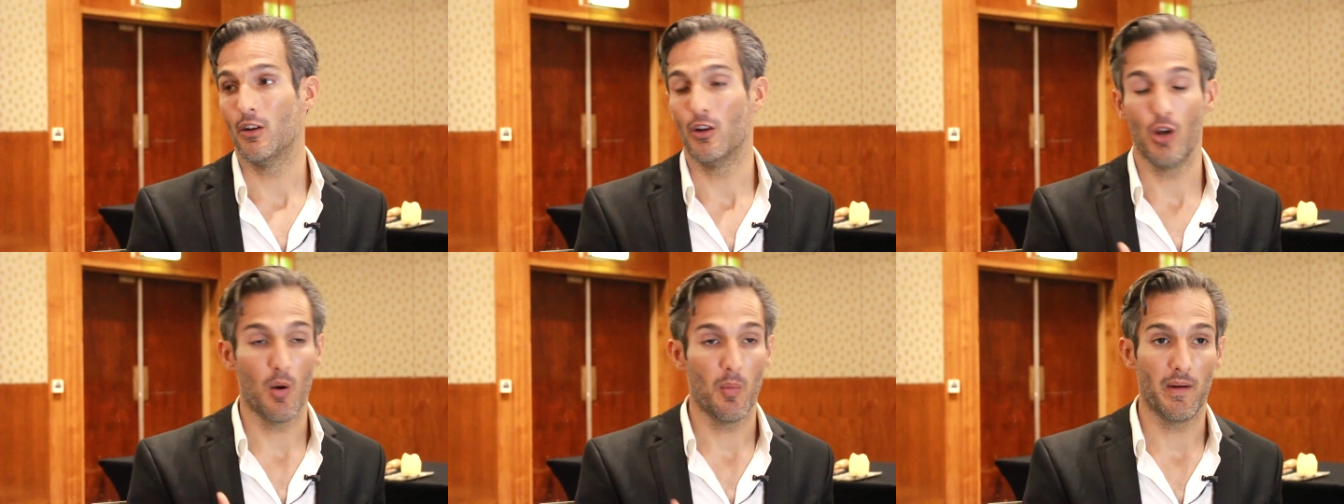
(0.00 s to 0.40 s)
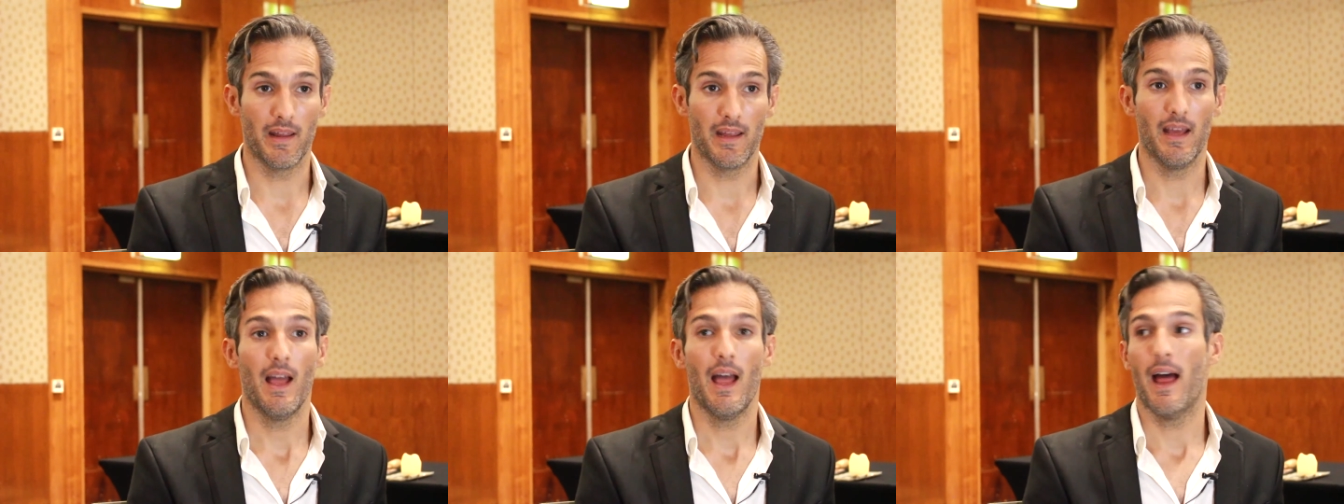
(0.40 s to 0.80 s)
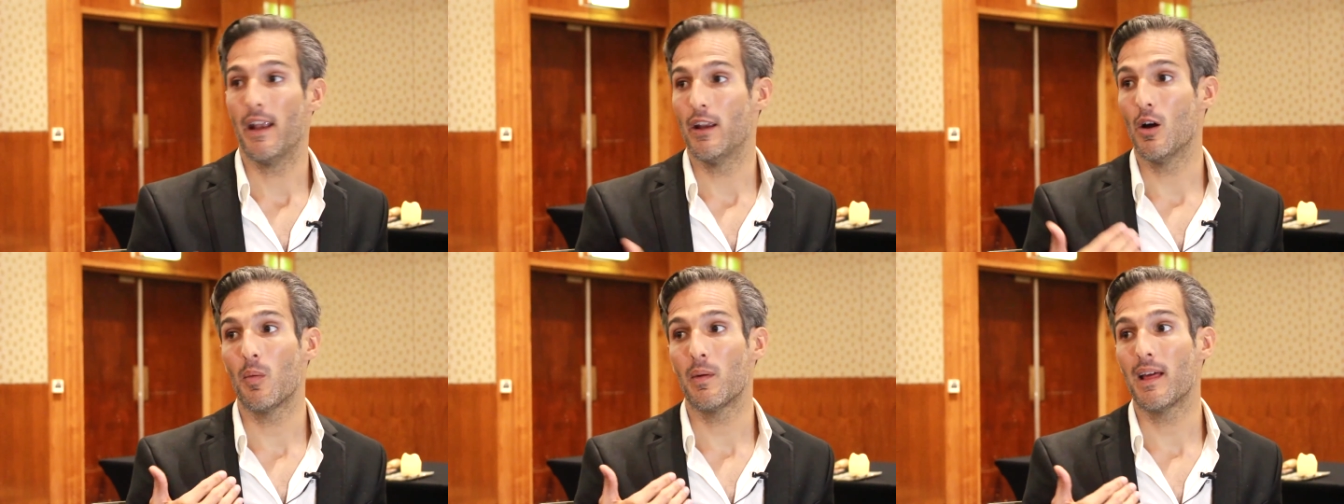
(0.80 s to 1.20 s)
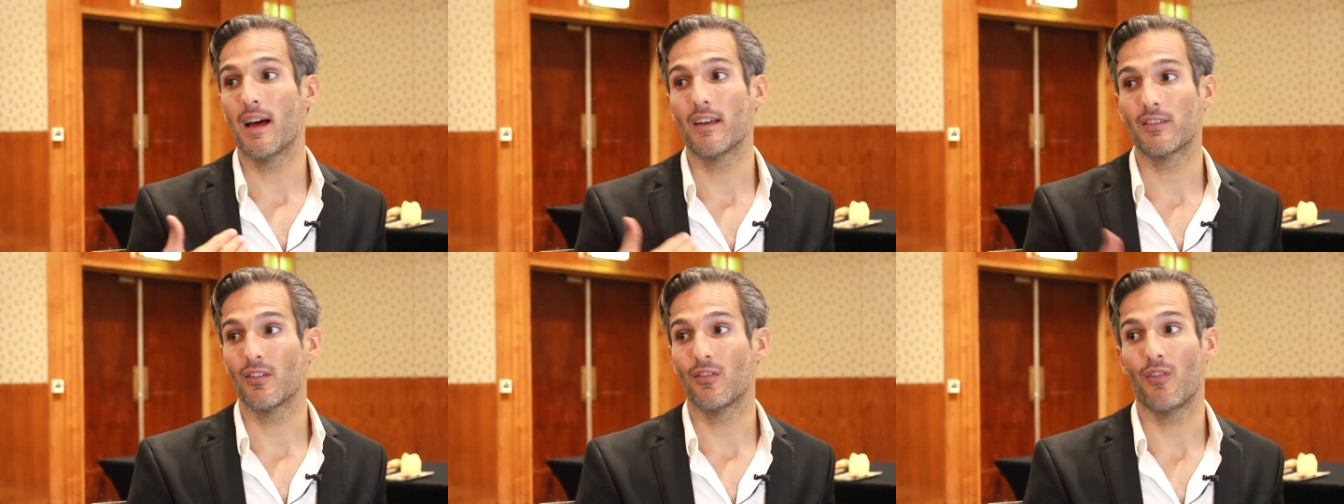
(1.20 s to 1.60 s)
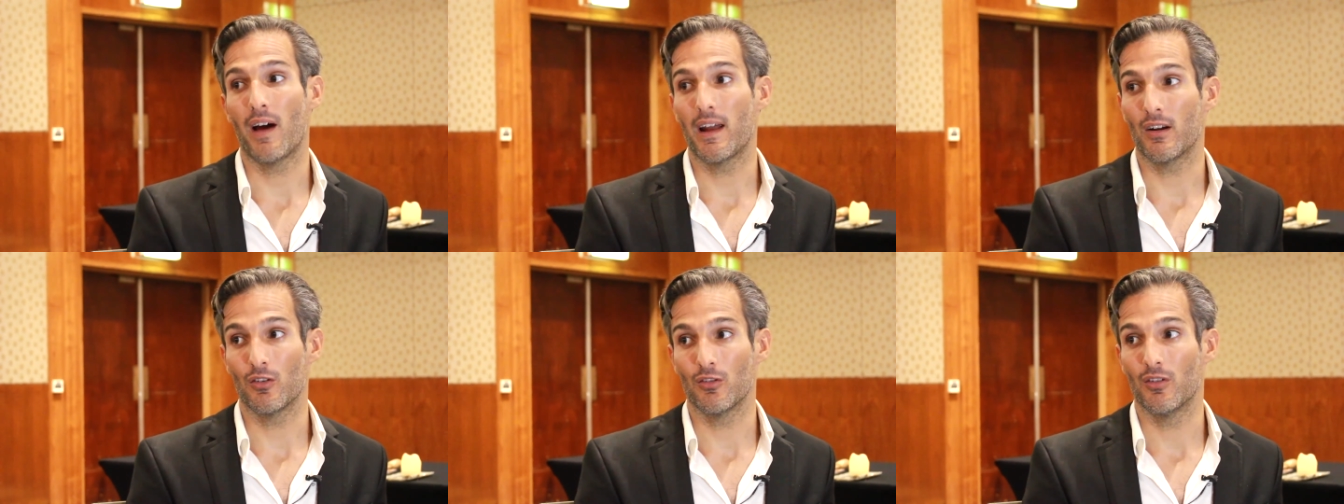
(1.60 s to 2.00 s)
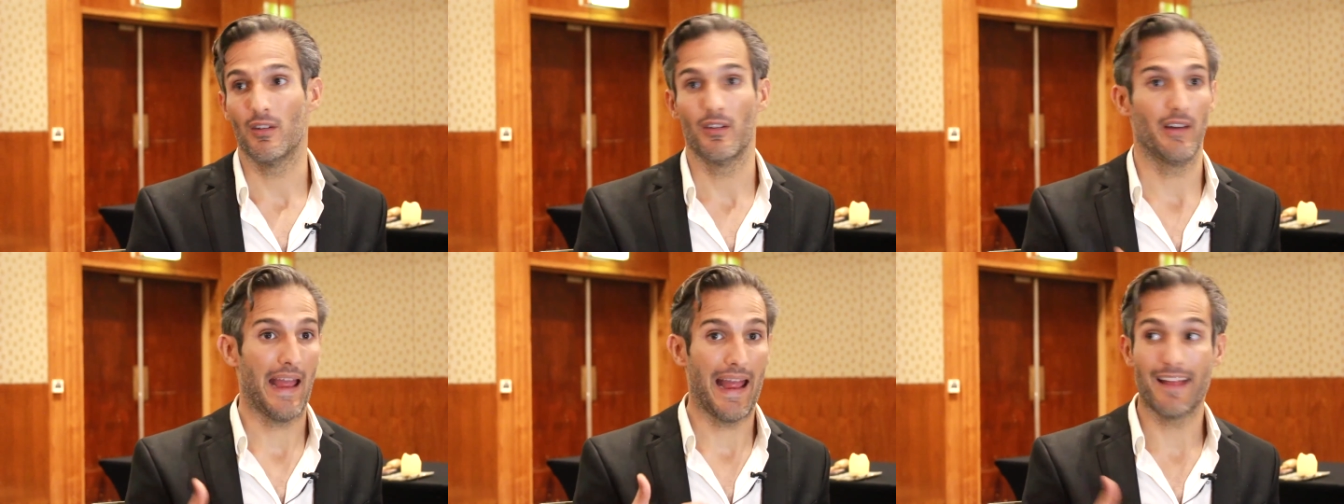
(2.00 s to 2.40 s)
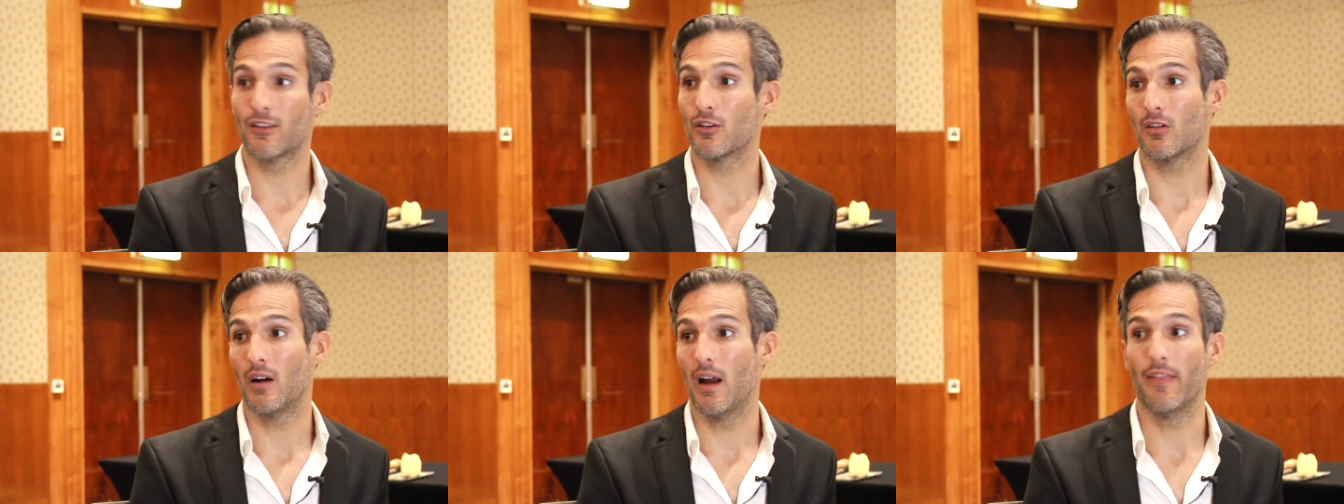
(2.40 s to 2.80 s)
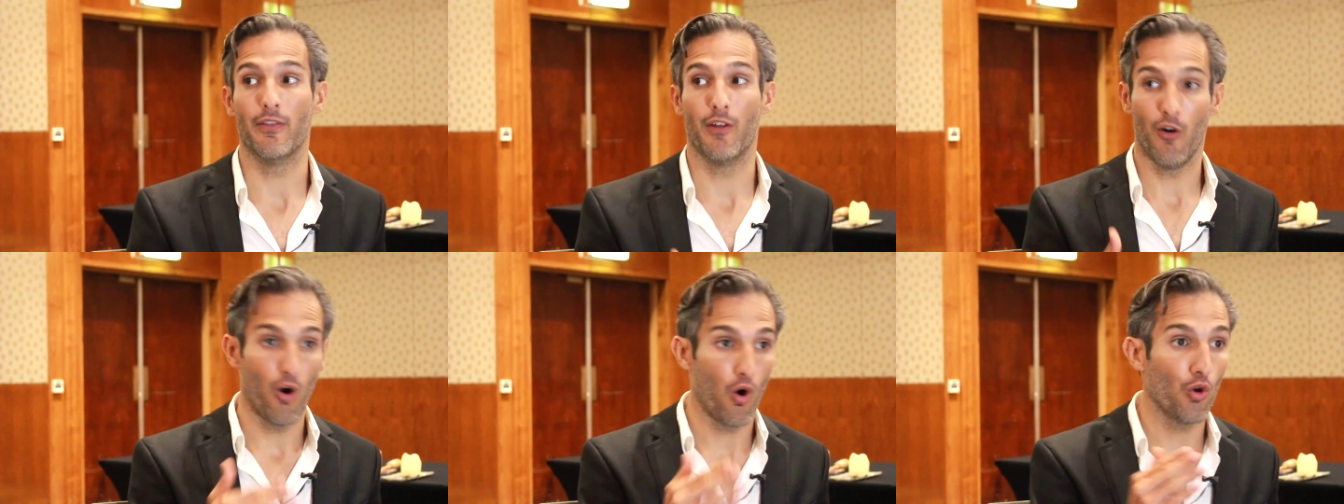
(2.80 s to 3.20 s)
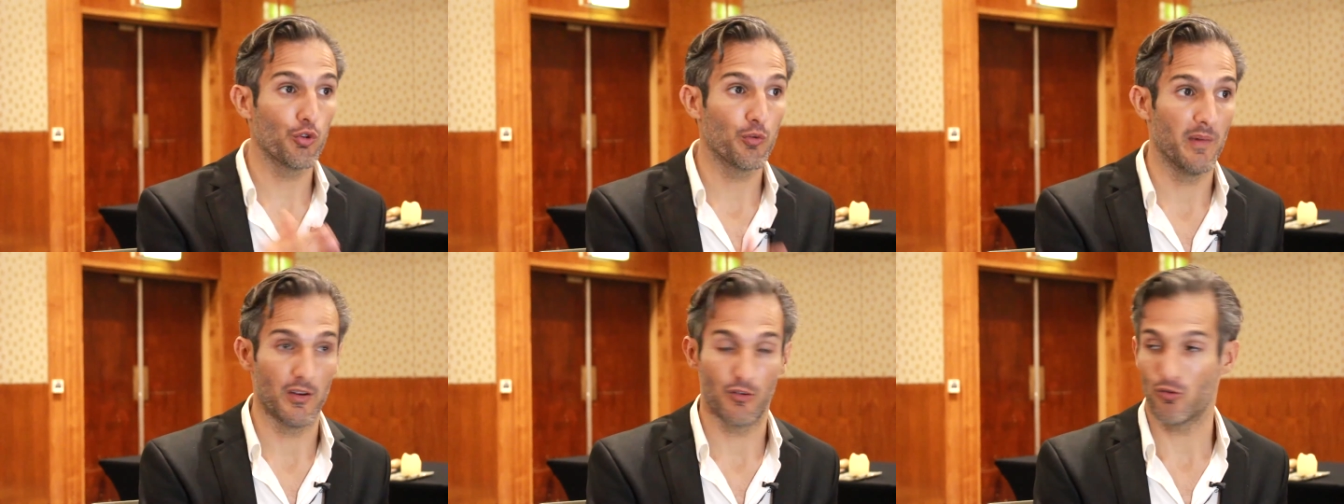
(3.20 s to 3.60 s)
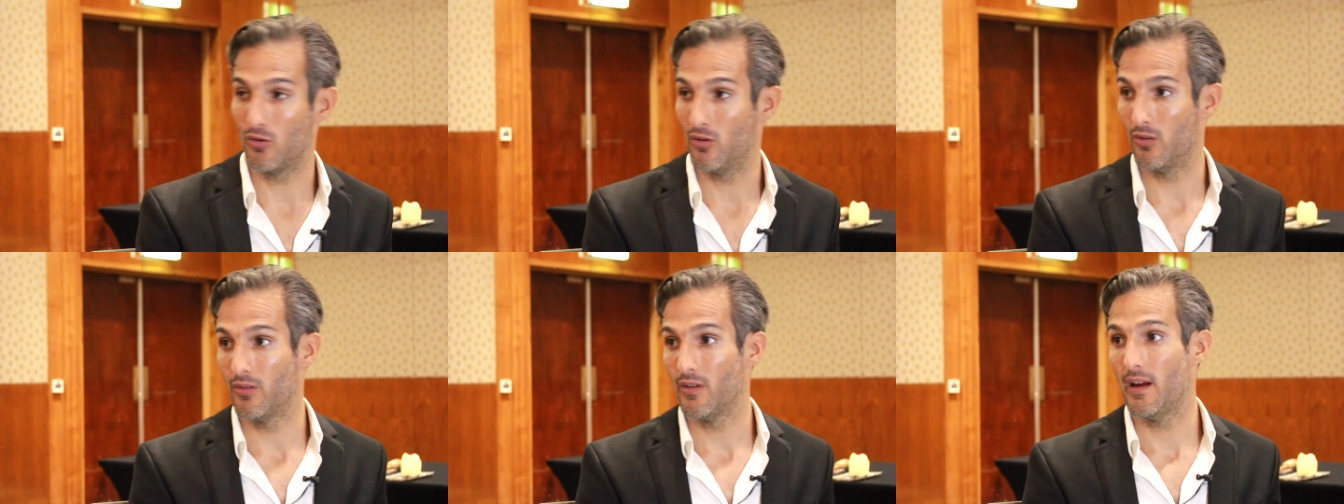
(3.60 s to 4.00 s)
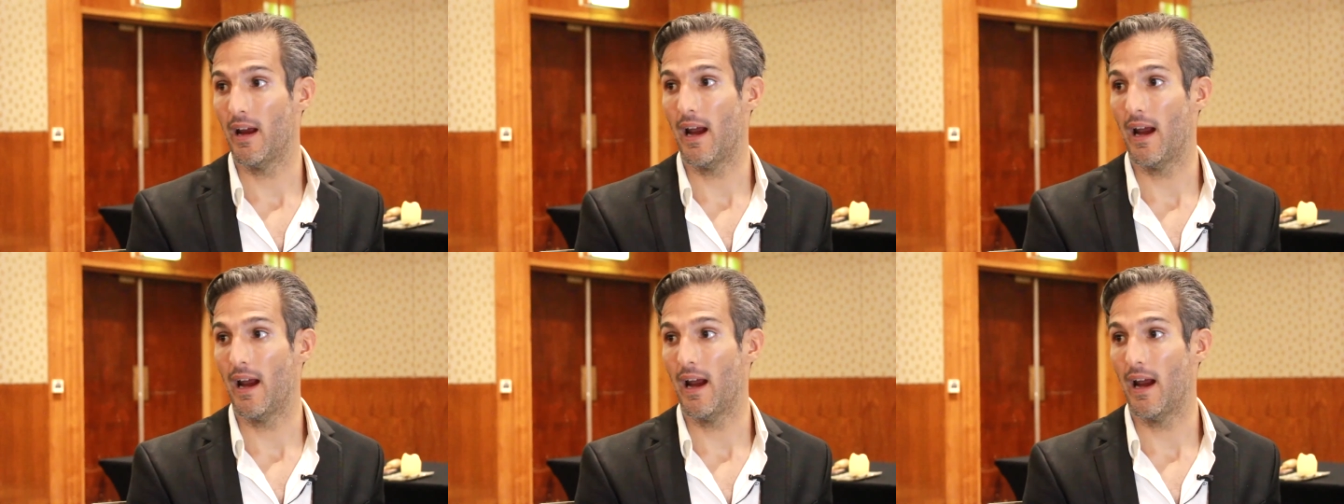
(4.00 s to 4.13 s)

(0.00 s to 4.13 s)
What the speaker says: Nobody. And nobody has the final answer and the ultimate truth.